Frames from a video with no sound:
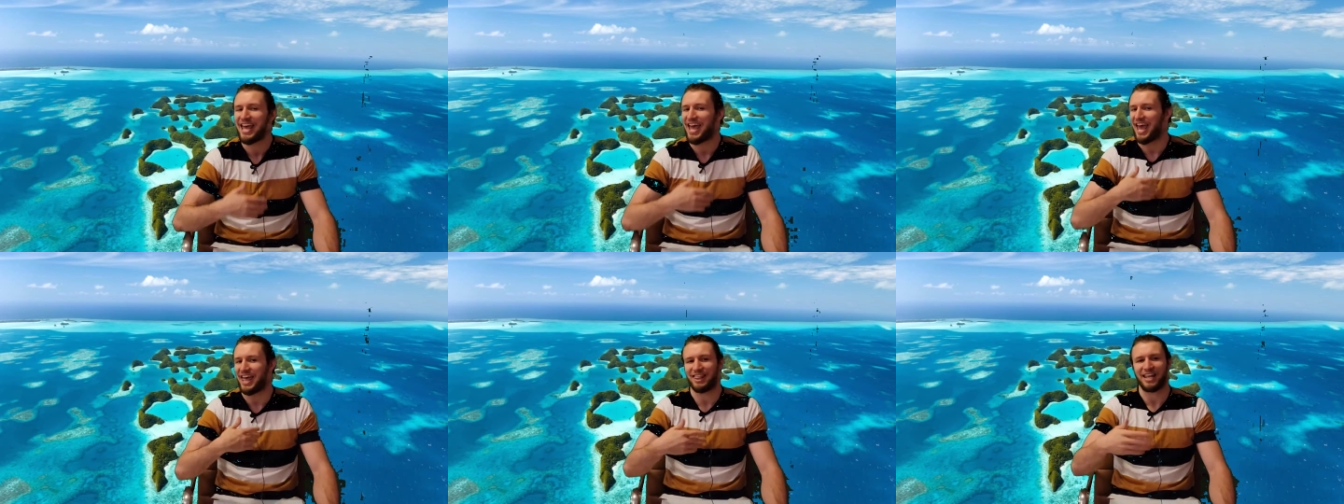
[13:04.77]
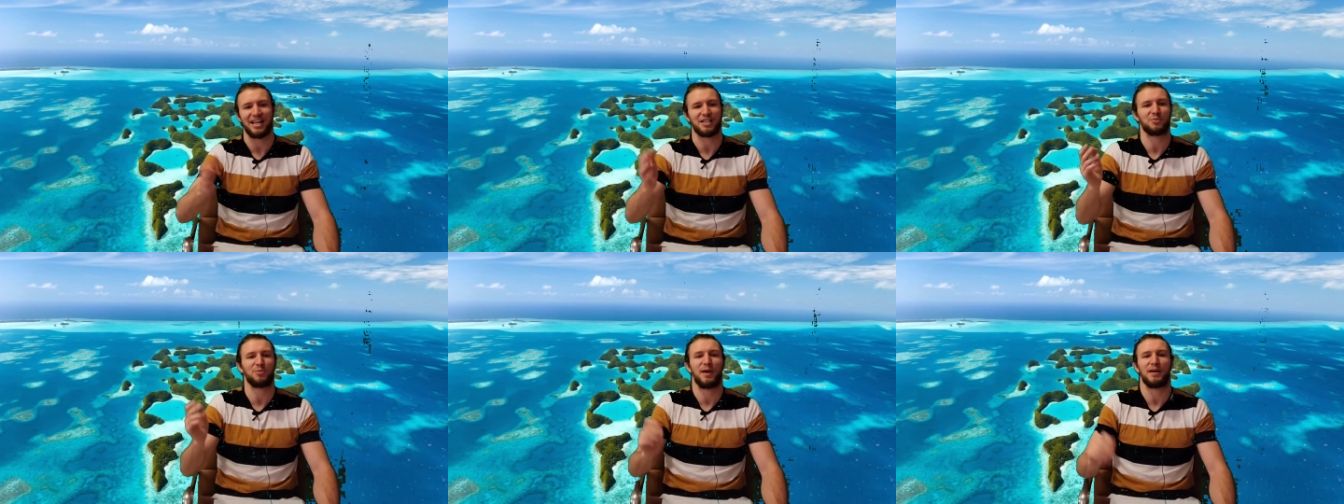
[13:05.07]
And
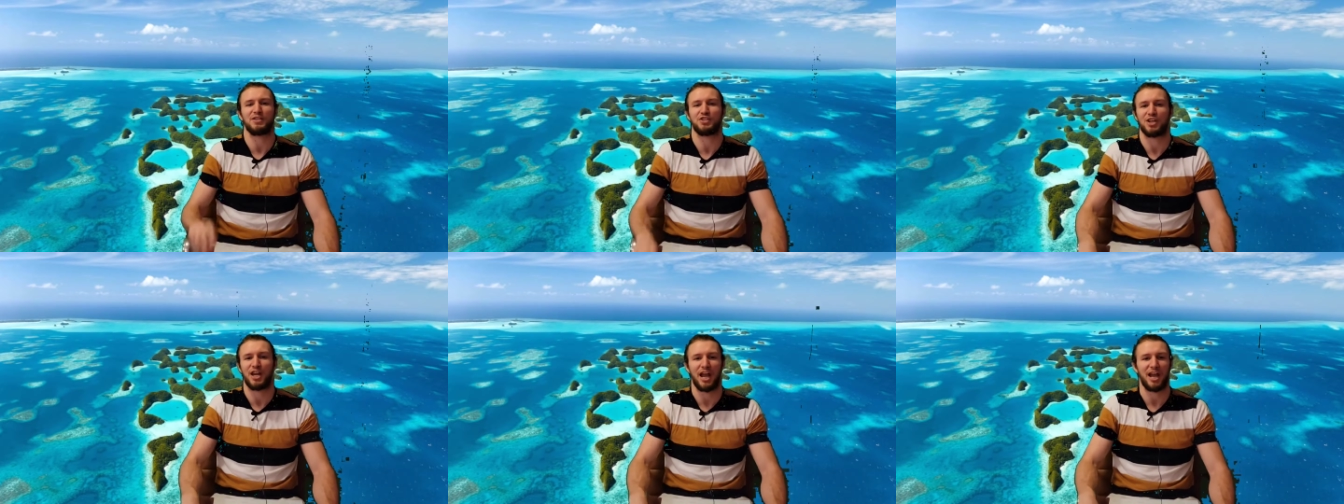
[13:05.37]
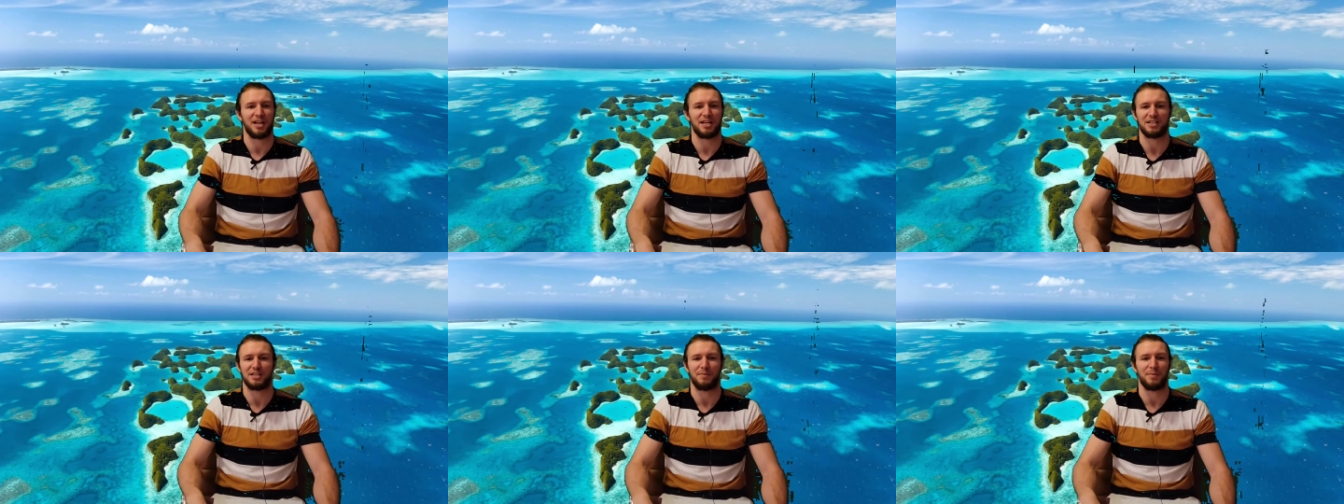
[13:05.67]
that's why
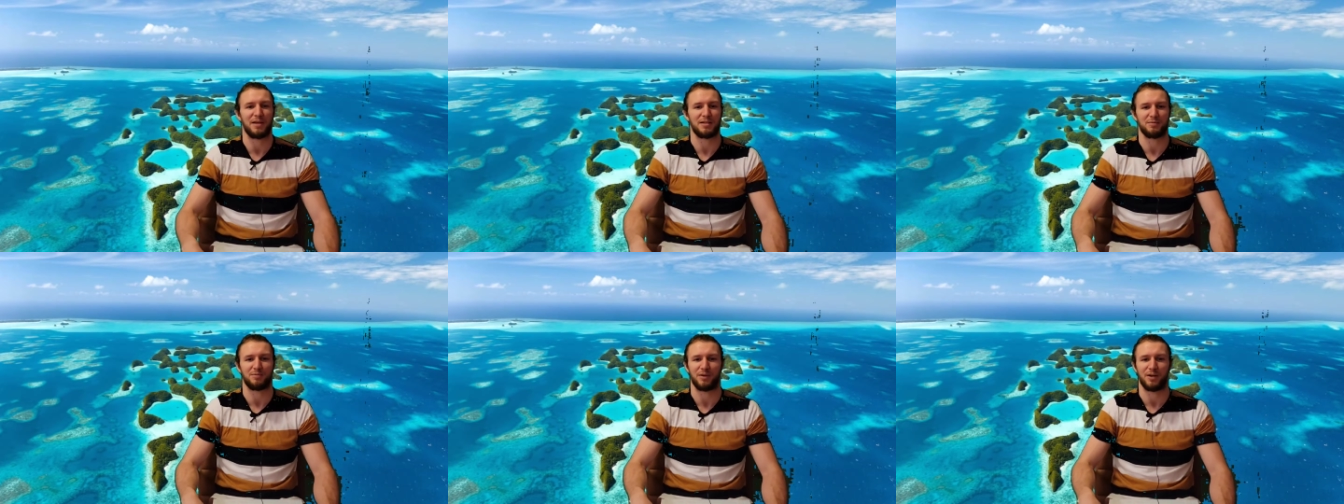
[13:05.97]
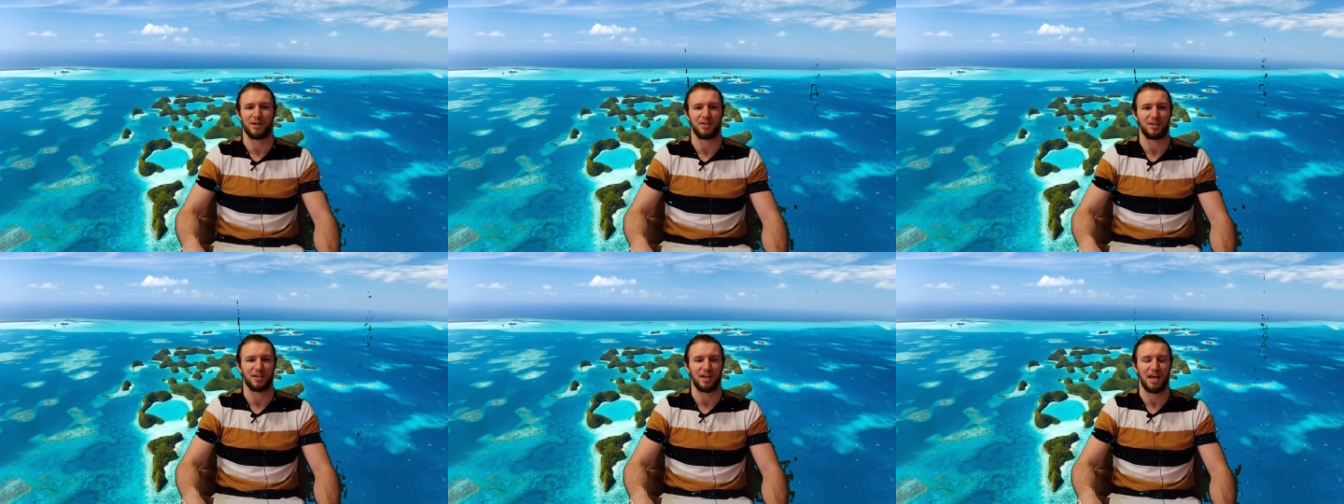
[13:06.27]
Shan is the best
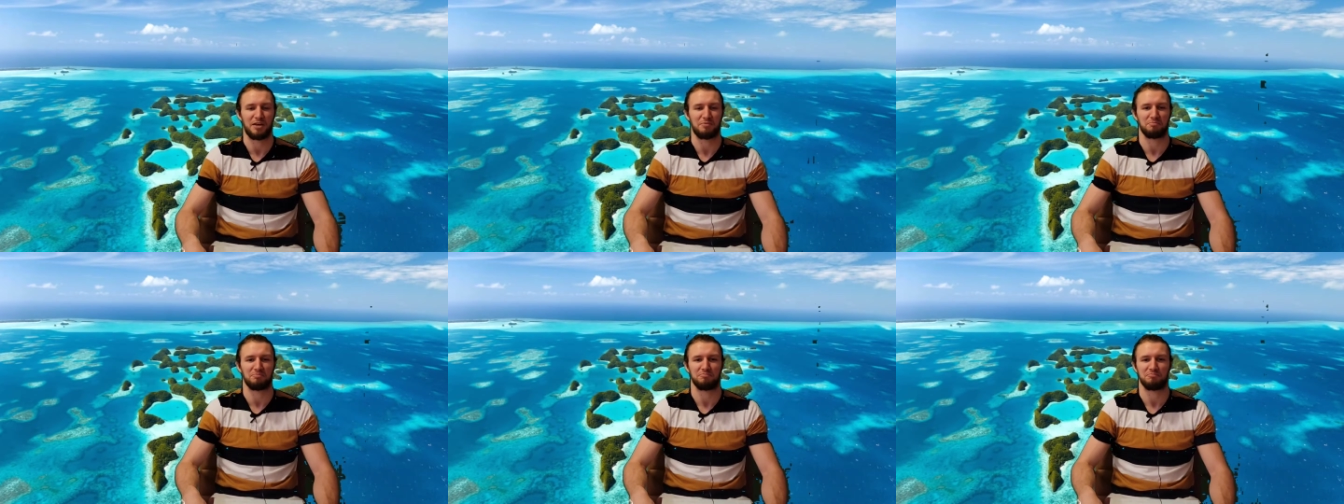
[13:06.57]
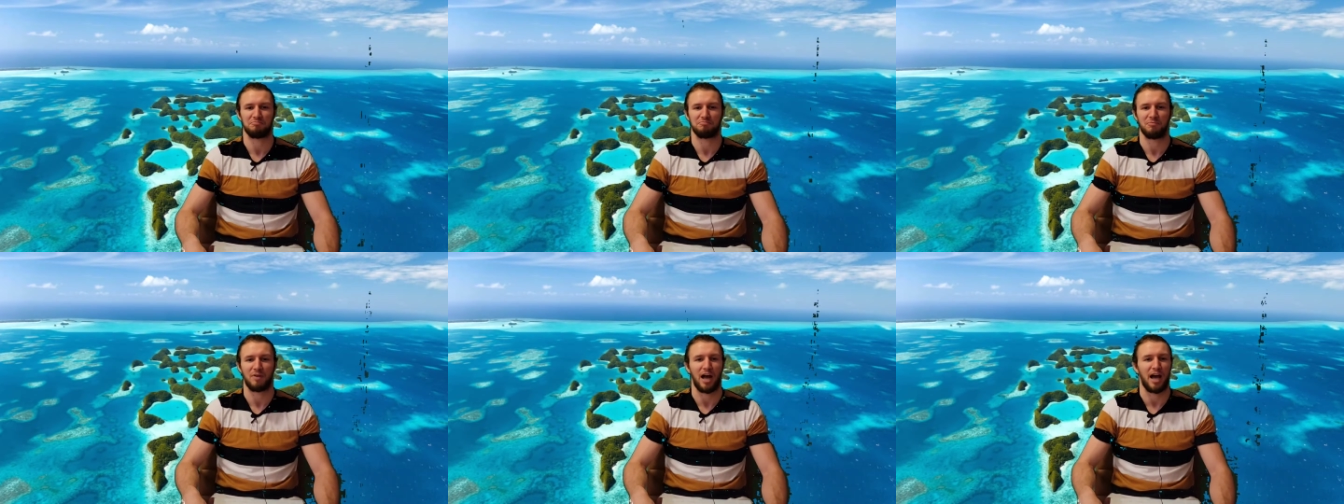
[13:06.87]
player in the game.
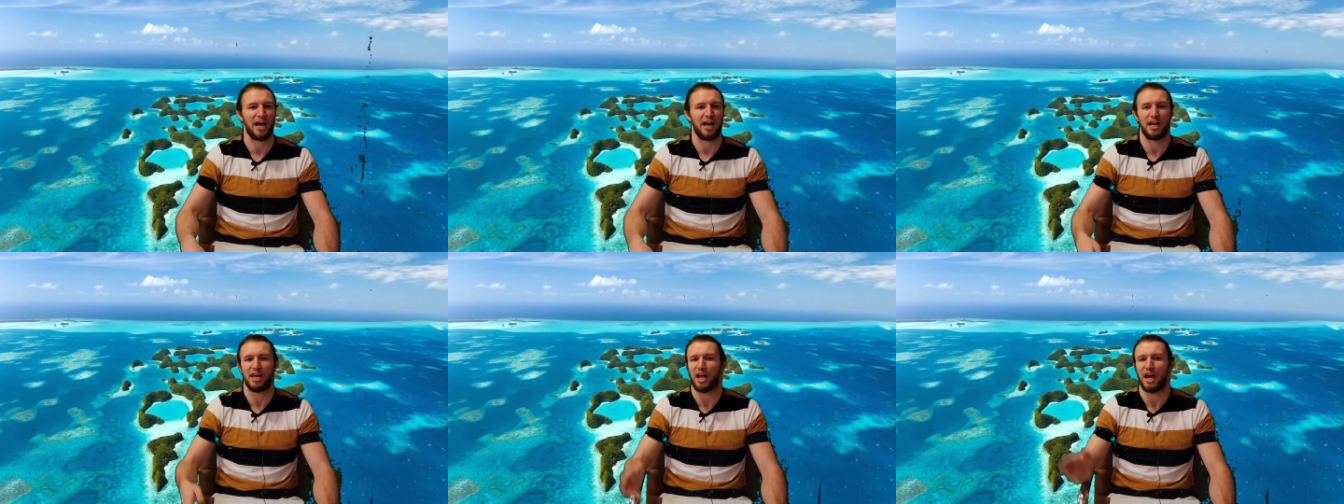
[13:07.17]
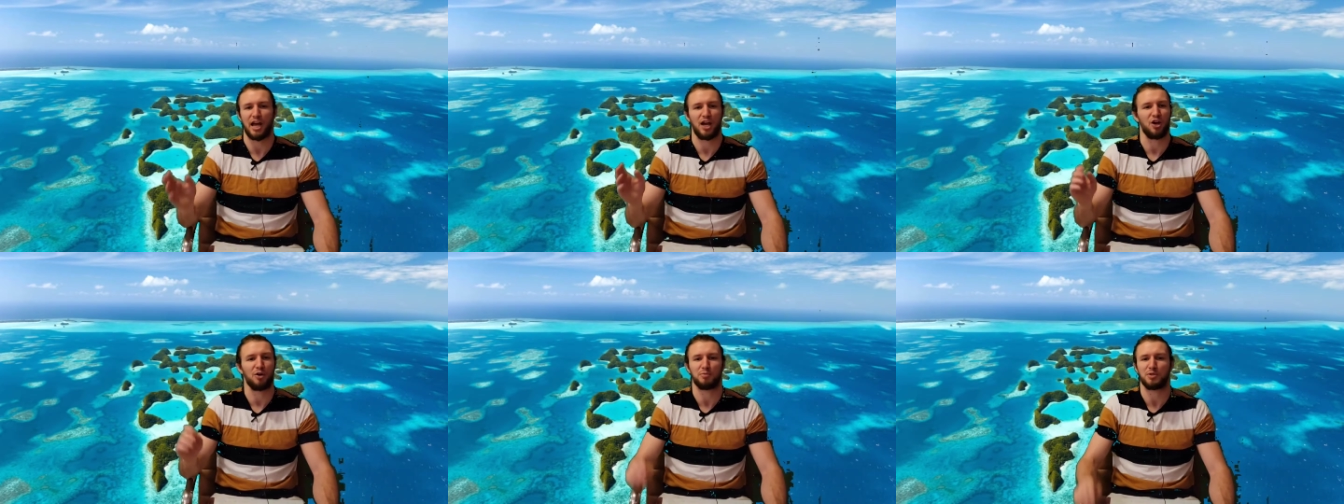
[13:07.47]

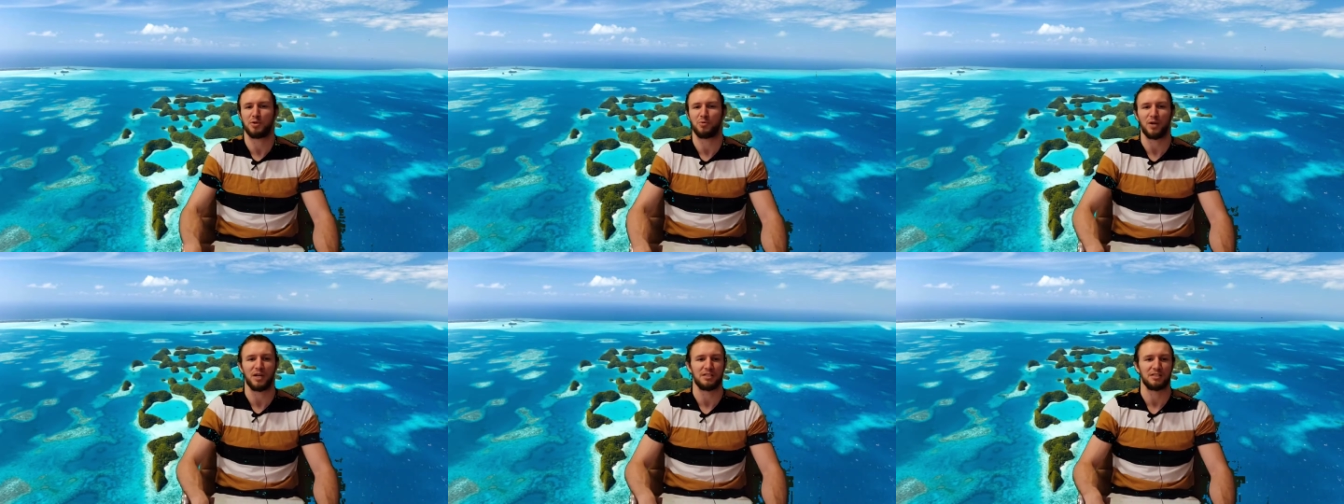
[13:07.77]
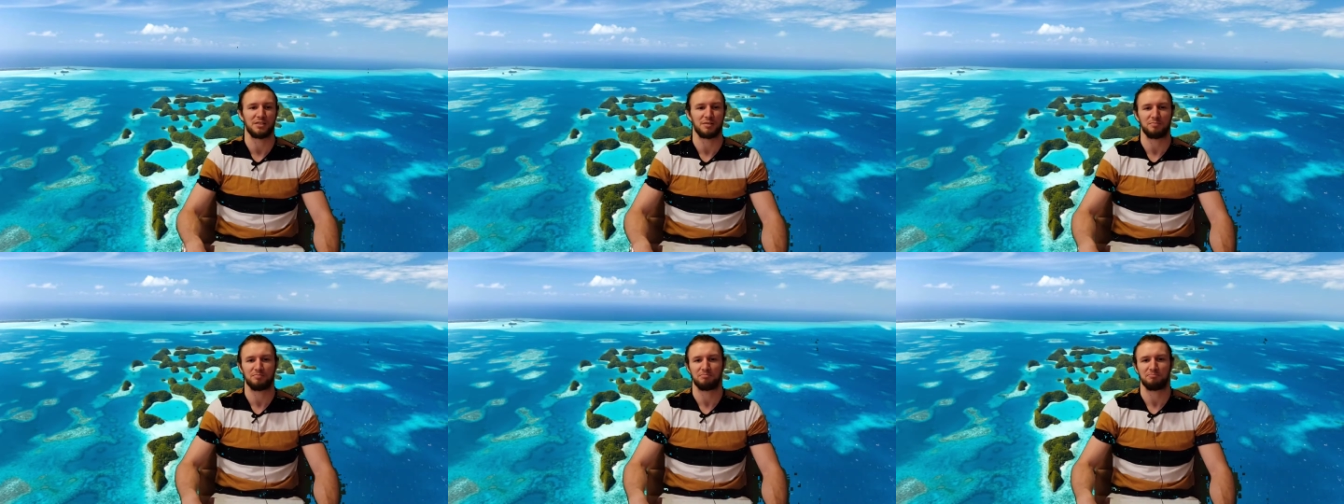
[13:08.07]
I hope she
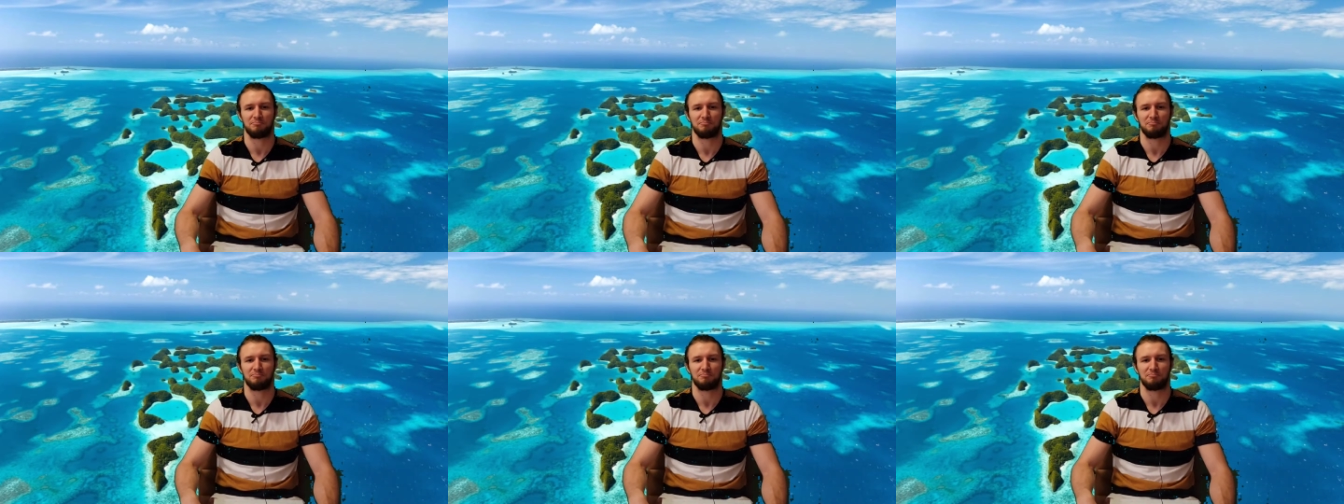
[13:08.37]
wins.